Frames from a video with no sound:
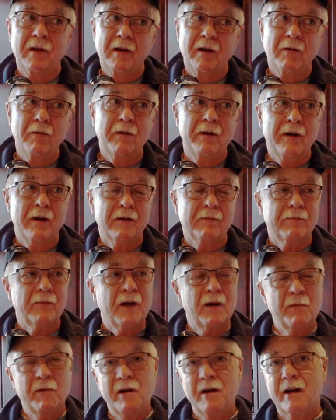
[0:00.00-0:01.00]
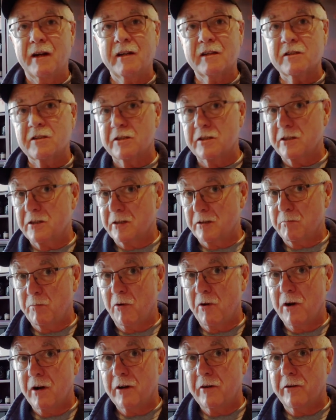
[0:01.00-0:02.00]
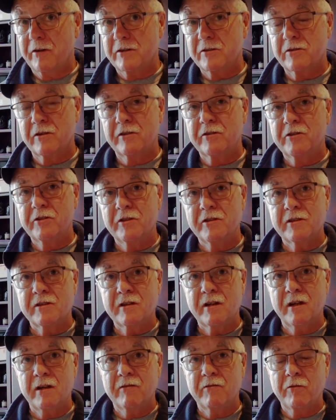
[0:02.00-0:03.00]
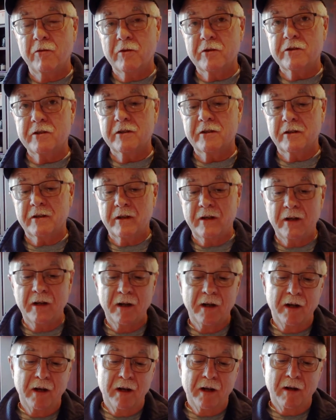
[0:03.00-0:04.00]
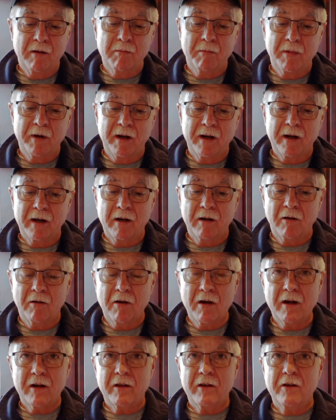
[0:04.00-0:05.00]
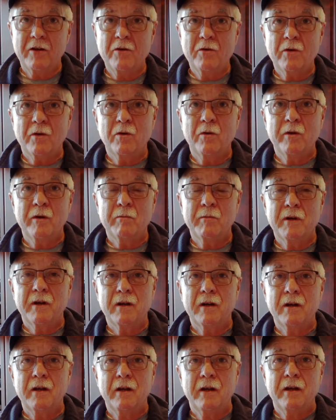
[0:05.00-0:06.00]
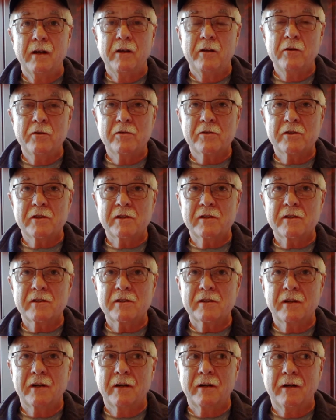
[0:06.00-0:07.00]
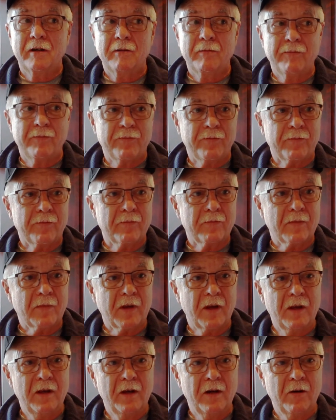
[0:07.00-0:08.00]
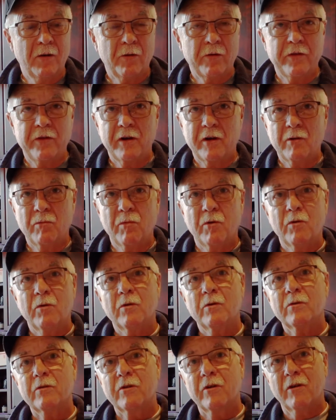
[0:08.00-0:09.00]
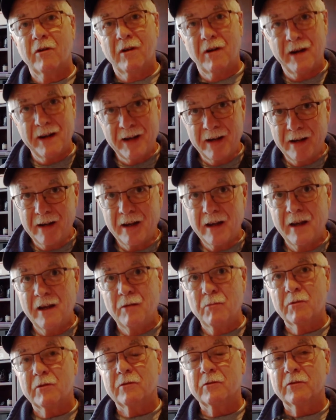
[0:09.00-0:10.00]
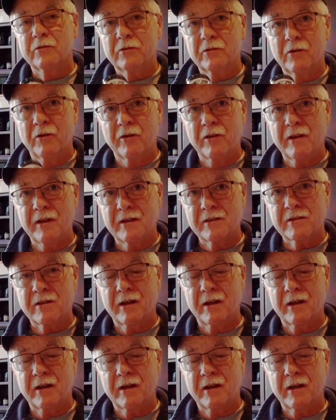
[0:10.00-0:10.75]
well, I mean, I guess this is progress, so I shouldn't say unfortunately. But a lot of the new equipment uses, um, you know, Thunderbolt or lightning cables or things